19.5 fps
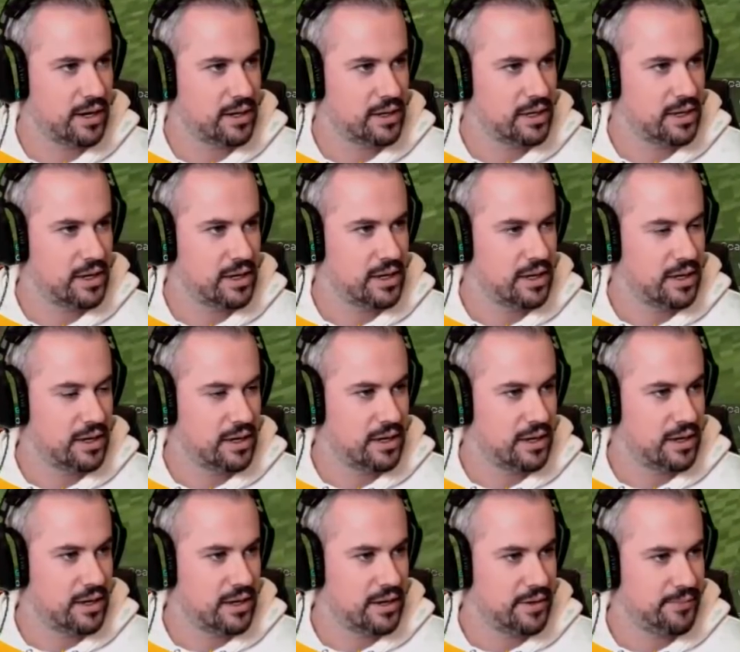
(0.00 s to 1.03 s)
You
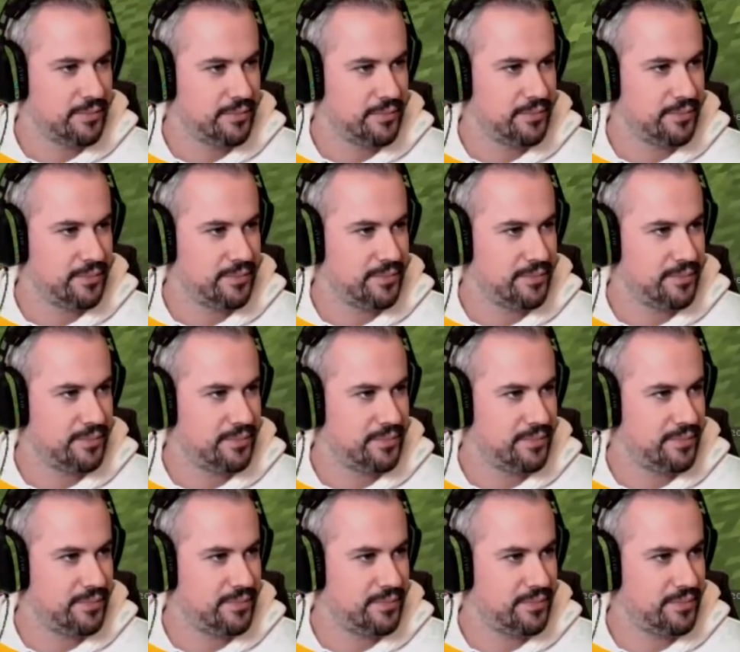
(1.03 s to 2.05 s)
feel like this is the lucky
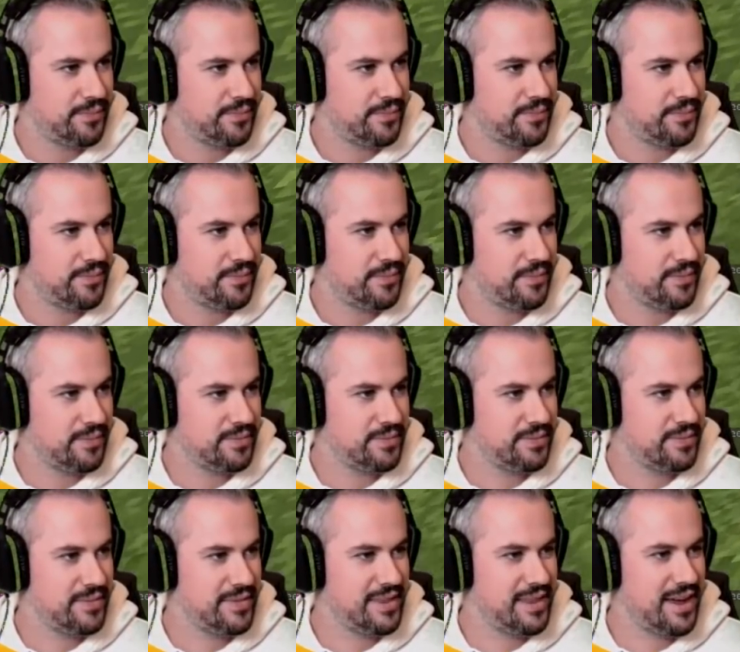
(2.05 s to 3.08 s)
wiggle worm?
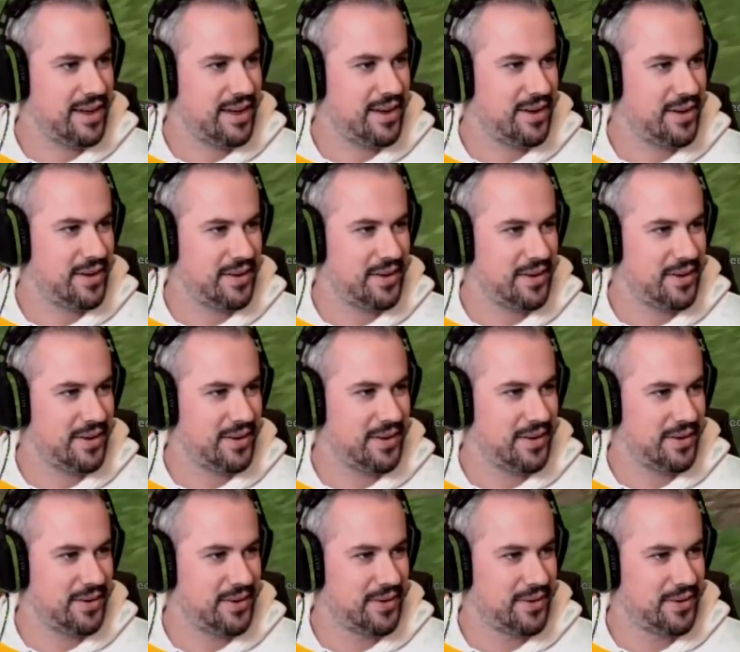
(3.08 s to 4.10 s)

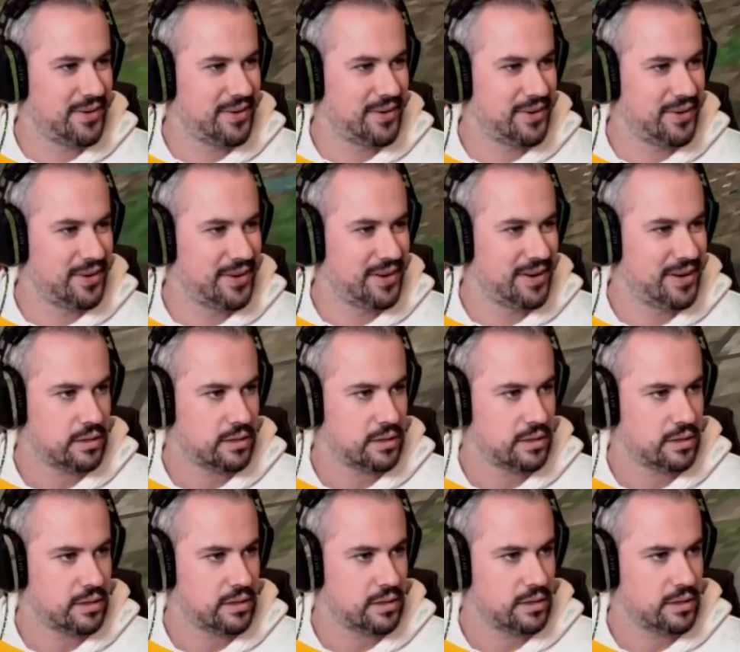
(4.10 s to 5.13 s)
No.
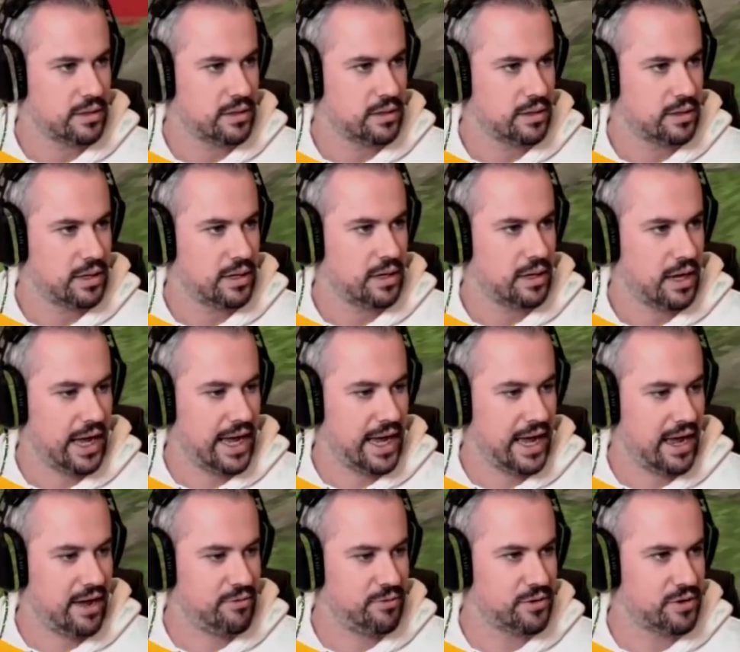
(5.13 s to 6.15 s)
I
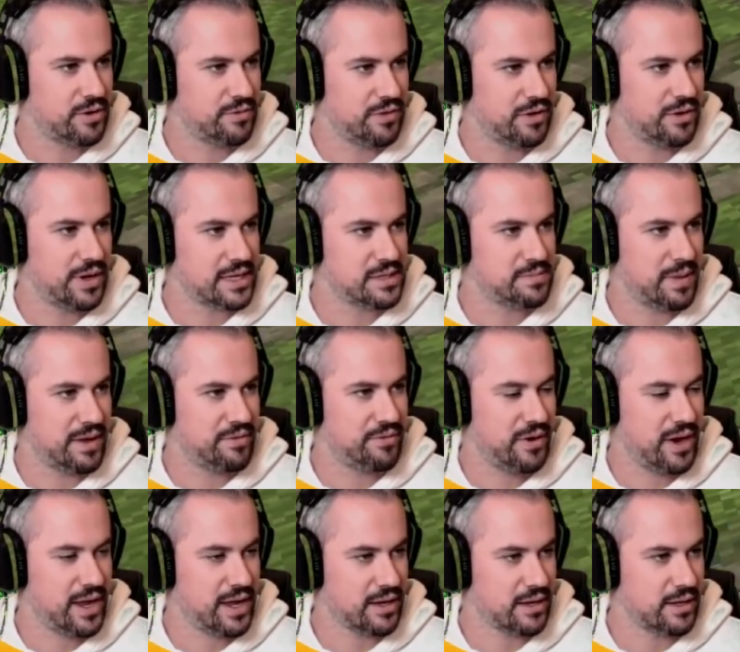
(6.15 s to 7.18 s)
have one of you as my
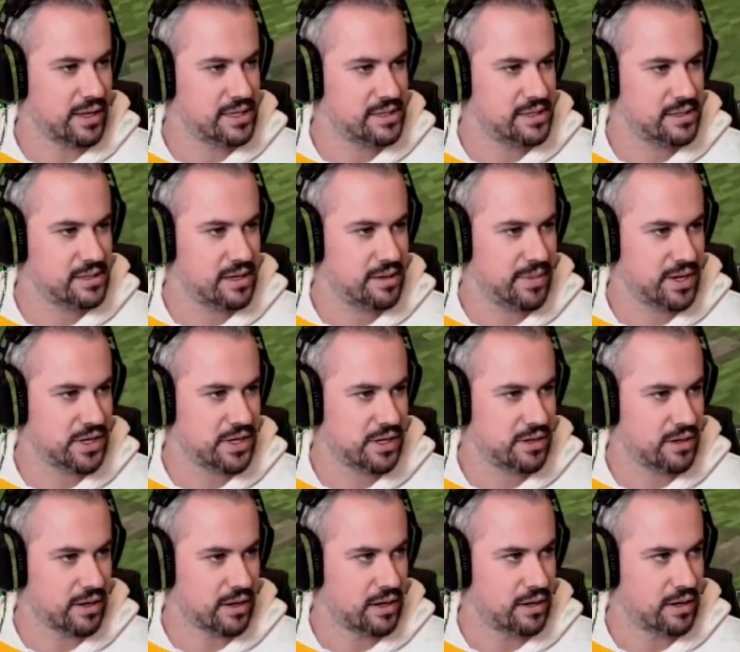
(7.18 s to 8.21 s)
friend. He sits on my shoulder.